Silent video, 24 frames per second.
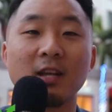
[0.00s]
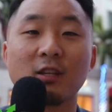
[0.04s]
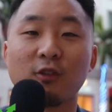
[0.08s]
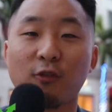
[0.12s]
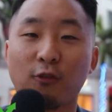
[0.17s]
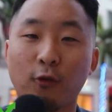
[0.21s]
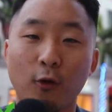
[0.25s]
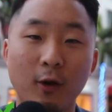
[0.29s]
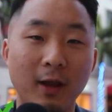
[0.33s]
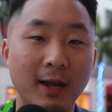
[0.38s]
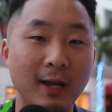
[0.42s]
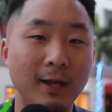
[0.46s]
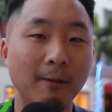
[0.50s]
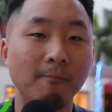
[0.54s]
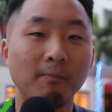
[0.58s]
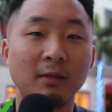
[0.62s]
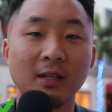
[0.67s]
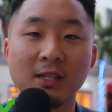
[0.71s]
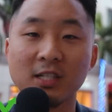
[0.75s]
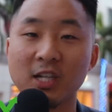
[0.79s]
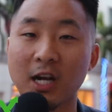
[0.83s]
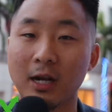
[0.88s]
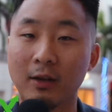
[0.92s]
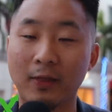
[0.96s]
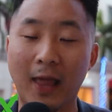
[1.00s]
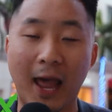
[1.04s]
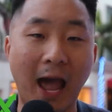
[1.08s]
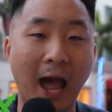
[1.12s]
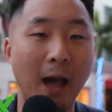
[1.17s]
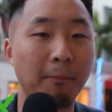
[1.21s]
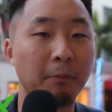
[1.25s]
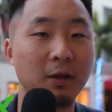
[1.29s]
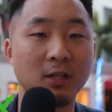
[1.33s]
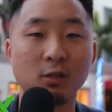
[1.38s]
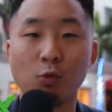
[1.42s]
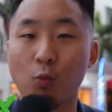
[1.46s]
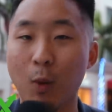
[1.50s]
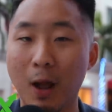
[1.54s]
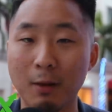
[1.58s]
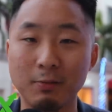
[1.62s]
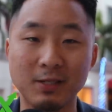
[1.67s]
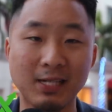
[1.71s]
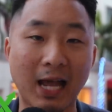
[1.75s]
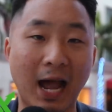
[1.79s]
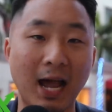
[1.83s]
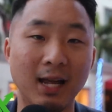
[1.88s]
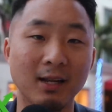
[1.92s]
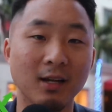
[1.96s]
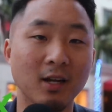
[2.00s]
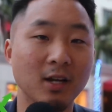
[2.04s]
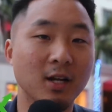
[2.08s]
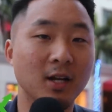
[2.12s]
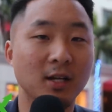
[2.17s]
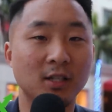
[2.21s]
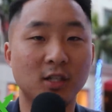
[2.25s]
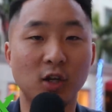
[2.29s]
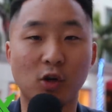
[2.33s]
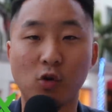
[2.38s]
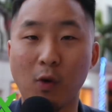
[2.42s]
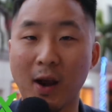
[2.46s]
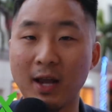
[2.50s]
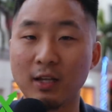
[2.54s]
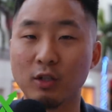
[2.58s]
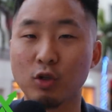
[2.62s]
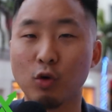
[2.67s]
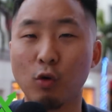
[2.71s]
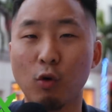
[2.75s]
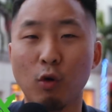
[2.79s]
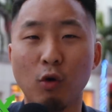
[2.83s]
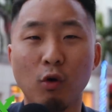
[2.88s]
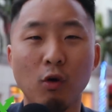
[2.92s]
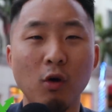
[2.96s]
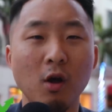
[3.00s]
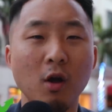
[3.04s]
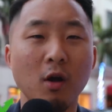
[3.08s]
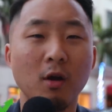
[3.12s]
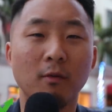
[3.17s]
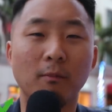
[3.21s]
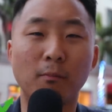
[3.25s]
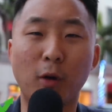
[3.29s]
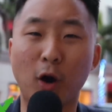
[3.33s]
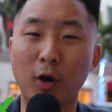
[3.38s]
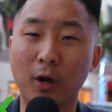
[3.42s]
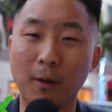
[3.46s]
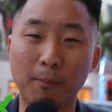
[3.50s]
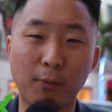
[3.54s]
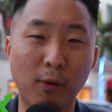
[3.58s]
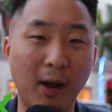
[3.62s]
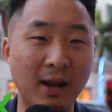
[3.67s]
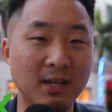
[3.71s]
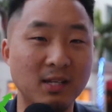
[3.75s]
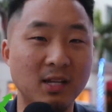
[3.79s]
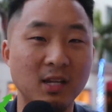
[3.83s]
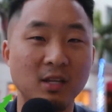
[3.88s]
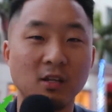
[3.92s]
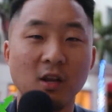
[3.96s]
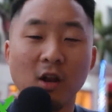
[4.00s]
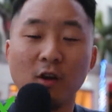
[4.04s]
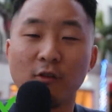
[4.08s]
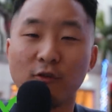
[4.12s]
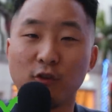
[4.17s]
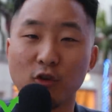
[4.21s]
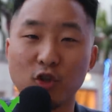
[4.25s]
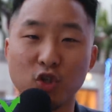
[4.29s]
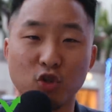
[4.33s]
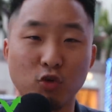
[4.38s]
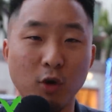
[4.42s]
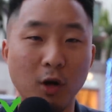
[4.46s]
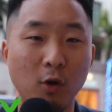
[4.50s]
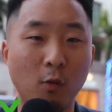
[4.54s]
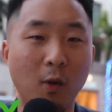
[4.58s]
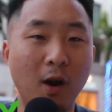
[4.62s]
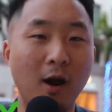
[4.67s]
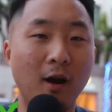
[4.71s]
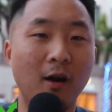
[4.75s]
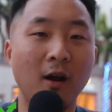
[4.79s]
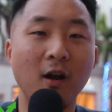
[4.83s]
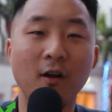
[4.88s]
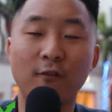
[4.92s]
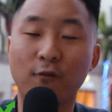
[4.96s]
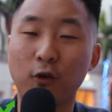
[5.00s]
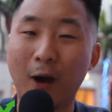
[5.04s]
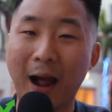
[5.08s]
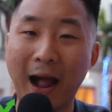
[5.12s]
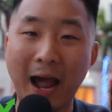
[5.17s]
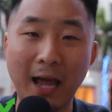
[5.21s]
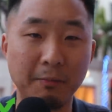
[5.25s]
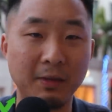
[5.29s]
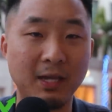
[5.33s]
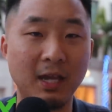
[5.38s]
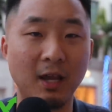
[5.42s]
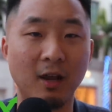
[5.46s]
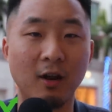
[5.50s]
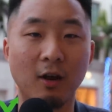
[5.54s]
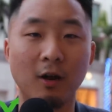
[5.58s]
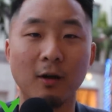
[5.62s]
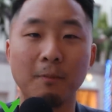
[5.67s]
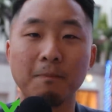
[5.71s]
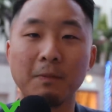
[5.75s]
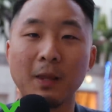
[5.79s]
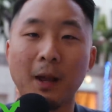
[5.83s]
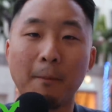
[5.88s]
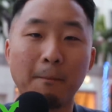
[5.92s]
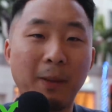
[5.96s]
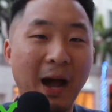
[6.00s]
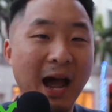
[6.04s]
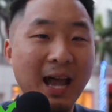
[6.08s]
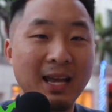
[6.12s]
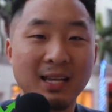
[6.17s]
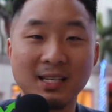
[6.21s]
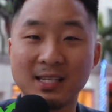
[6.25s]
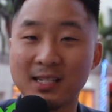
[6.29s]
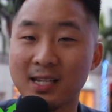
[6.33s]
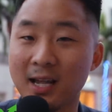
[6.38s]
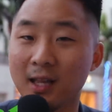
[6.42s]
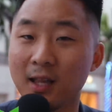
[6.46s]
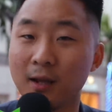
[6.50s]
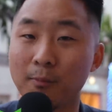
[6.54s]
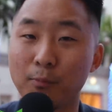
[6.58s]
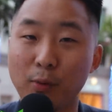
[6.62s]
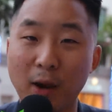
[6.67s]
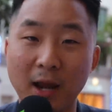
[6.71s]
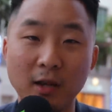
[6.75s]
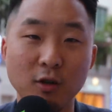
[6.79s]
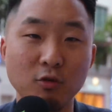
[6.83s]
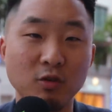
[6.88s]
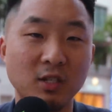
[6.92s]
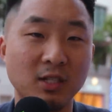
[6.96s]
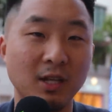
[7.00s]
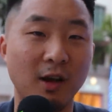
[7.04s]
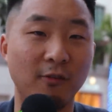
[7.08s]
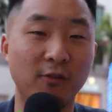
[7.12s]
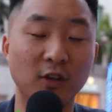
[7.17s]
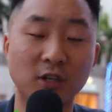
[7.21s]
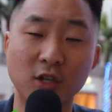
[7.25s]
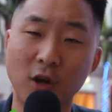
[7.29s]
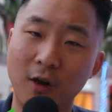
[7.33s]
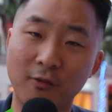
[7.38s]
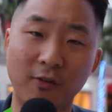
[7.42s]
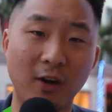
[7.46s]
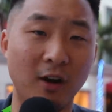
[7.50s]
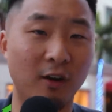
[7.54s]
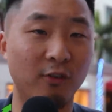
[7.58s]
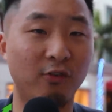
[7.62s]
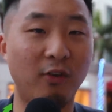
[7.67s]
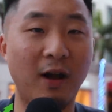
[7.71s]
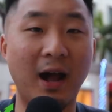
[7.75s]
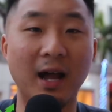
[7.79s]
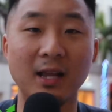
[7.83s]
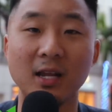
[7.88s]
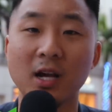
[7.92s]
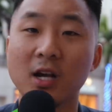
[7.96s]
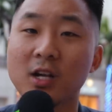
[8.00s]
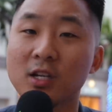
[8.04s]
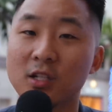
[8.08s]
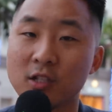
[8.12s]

It's free. Check out the app. It's a website. It's a great tool. Market prices for streetwear, for hype gear, buying and selling brand new stuff. It's all verified.